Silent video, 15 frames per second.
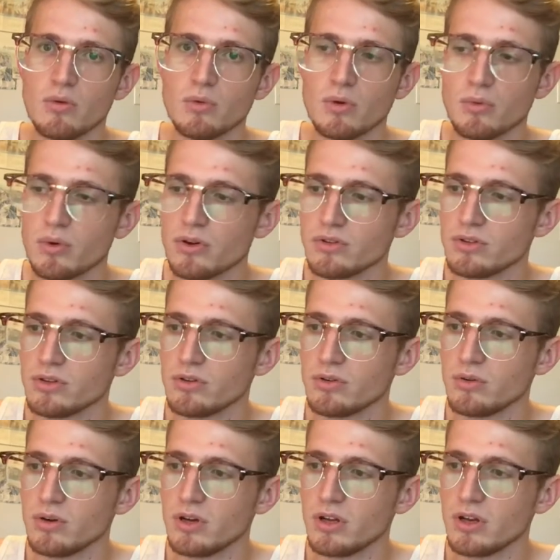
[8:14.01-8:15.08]
when we were
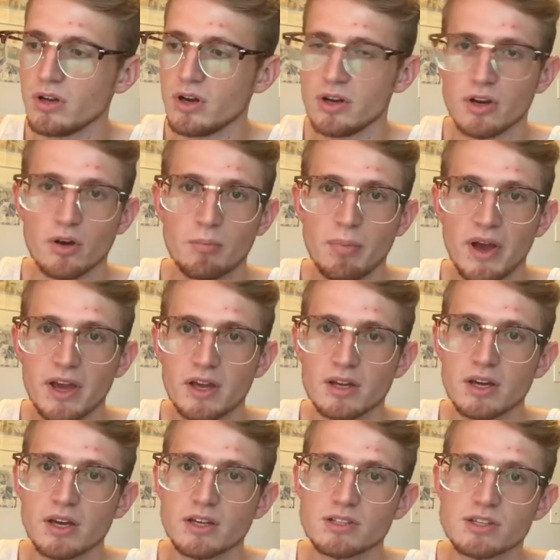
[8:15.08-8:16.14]
doing you know
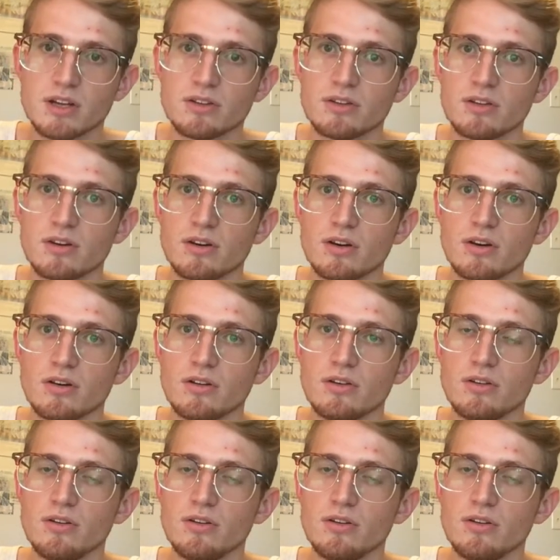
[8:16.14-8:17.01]
pancakes at the